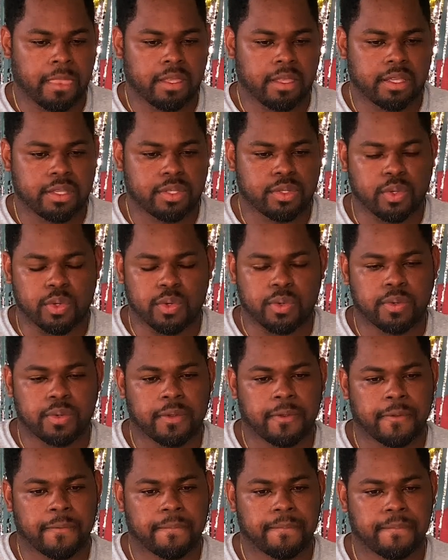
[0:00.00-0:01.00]
So
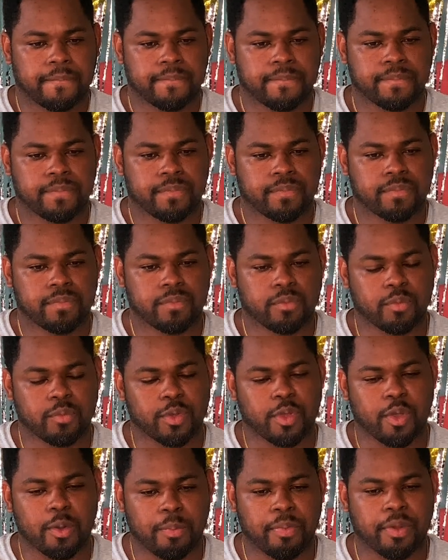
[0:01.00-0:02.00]
we
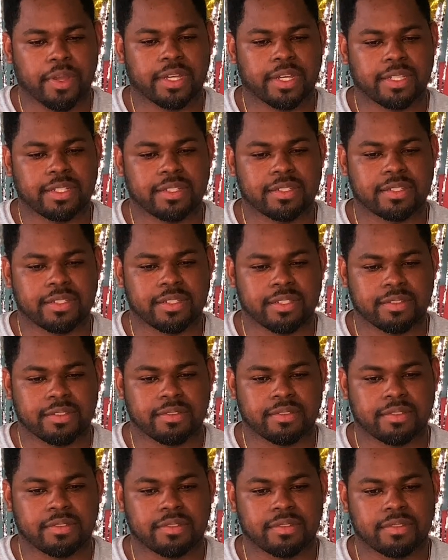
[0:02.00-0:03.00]
got pregnant and
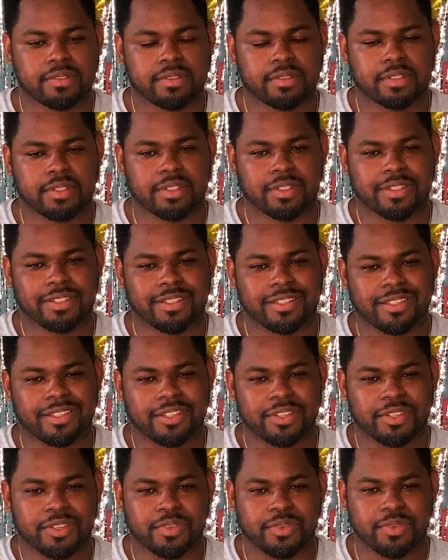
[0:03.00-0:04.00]
then
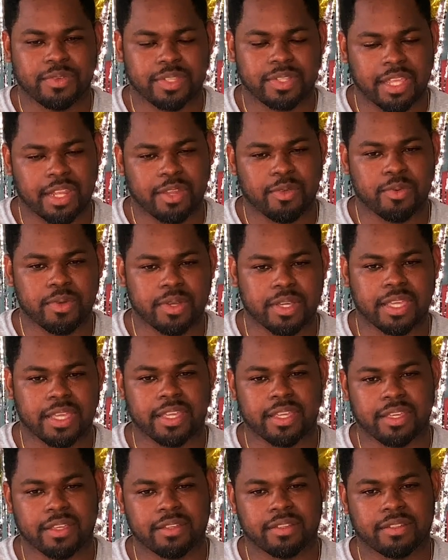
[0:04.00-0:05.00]
started
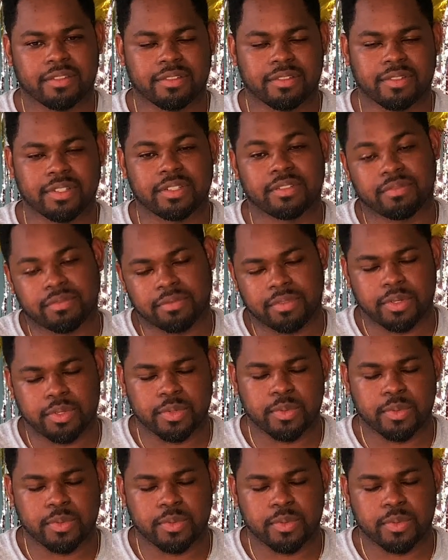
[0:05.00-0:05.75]
working. Well, just